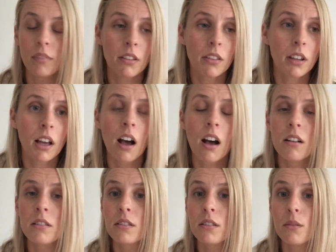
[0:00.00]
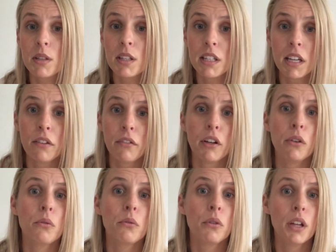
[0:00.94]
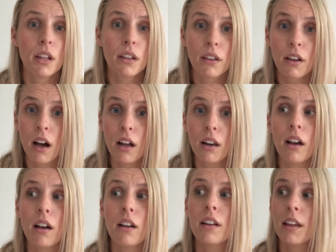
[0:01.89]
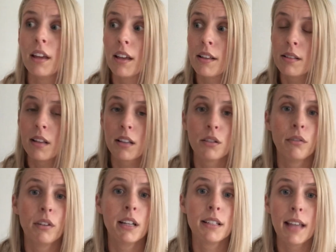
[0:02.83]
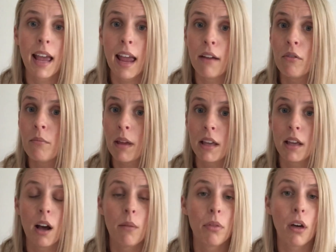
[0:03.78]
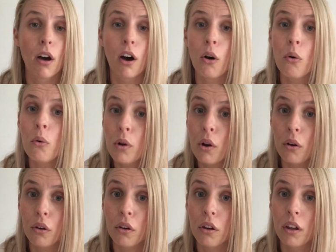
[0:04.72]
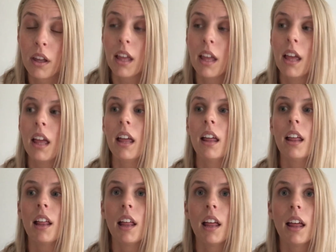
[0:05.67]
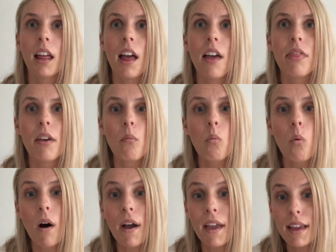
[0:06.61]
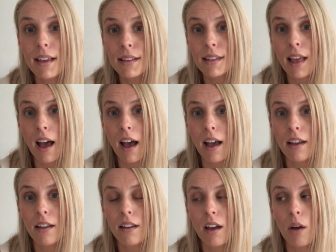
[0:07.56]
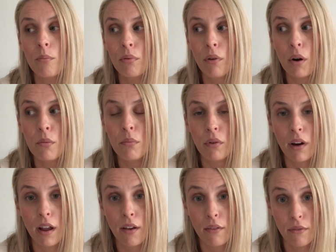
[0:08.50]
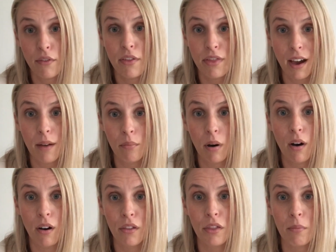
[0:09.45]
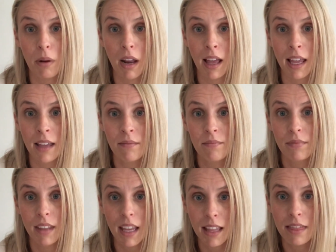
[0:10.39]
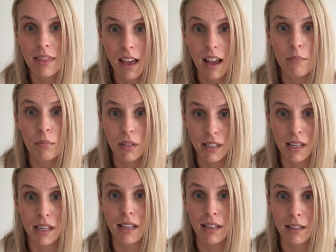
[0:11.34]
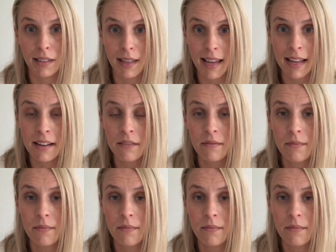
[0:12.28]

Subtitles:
the cut, the material, the colour, accessories, hair and makeup, the whole look. And then why is that appropriate for that part of the play in that particular scene?